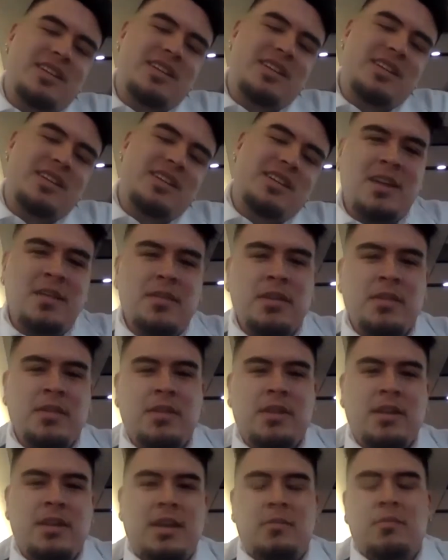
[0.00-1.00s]
I
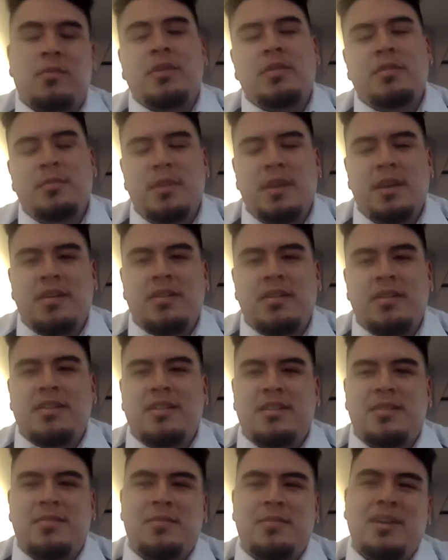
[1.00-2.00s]
like. Well, you make
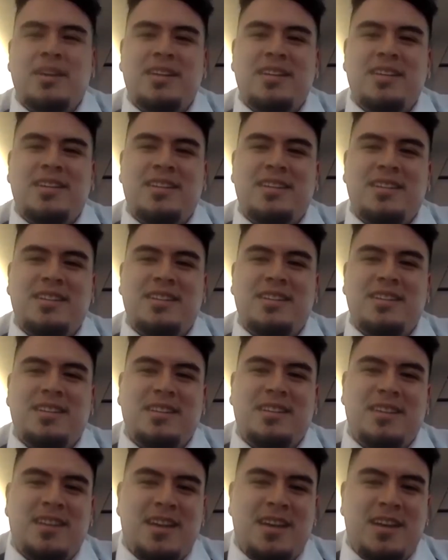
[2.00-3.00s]
a
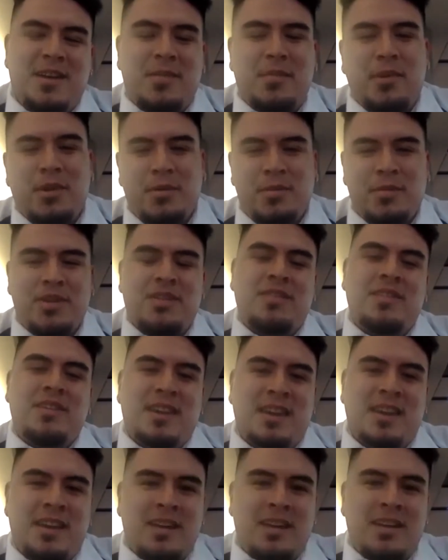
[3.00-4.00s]
appointment, you
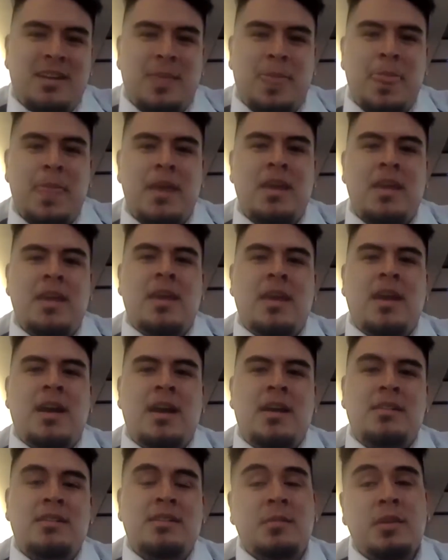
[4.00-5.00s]
can.
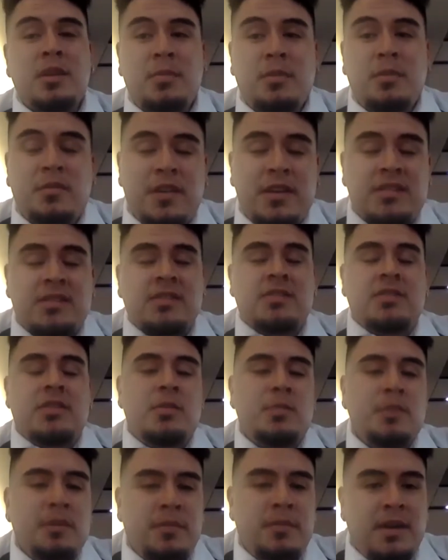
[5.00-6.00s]
Some of the professors know
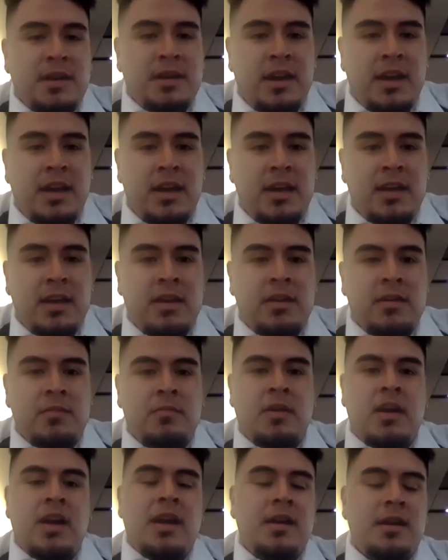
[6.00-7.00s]
me by name.
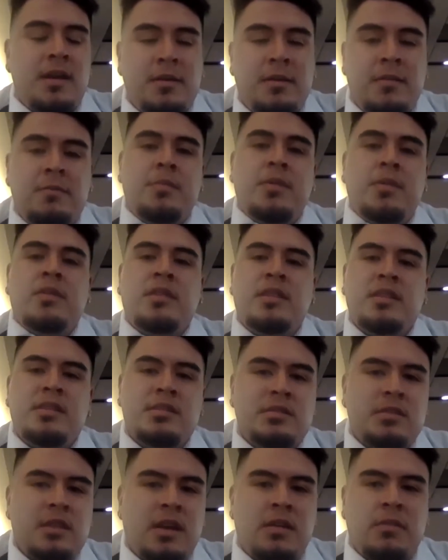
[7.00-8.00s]
I have built
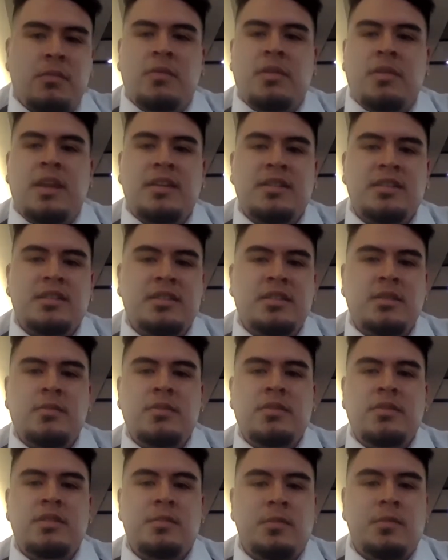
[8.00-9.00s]
this relationship
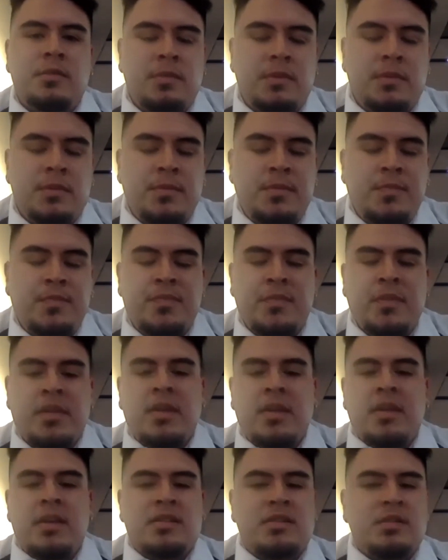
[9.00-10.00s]
with some of them.
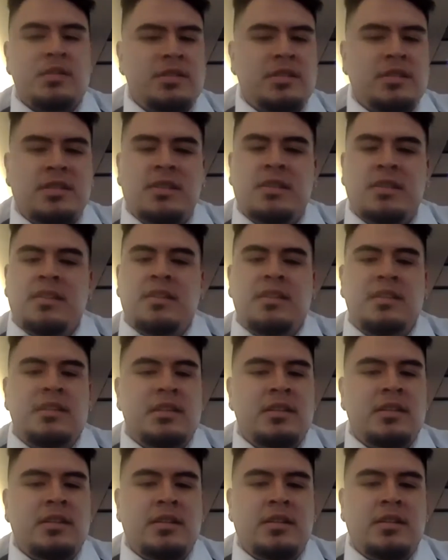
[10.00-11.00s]
So
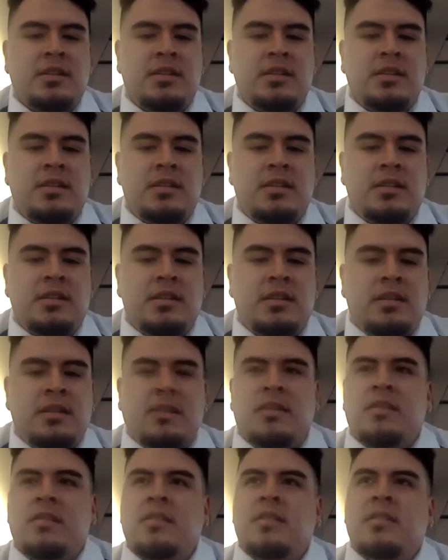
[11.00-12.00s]
the
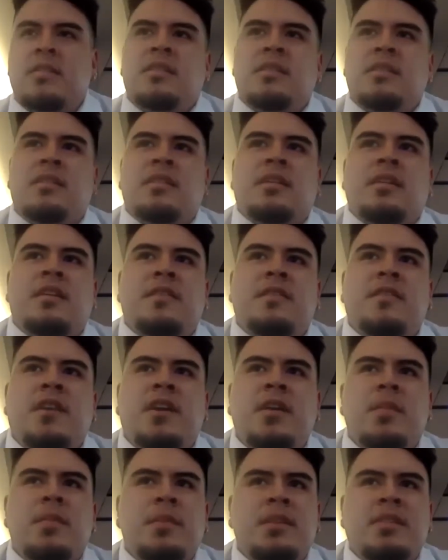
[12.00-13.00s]

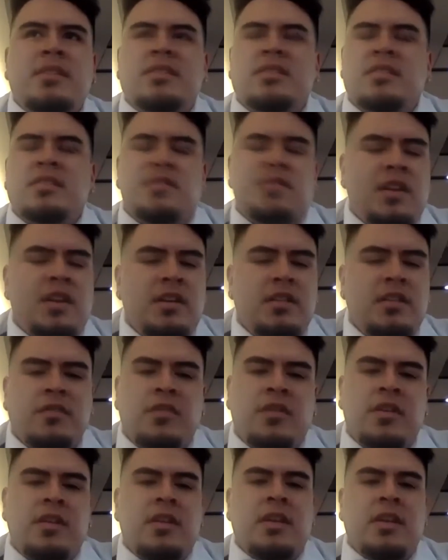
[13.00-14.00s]
environment is just very
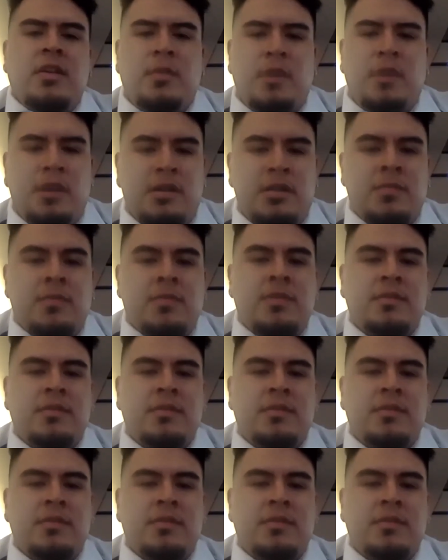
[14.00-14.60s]
friendly and welcoming.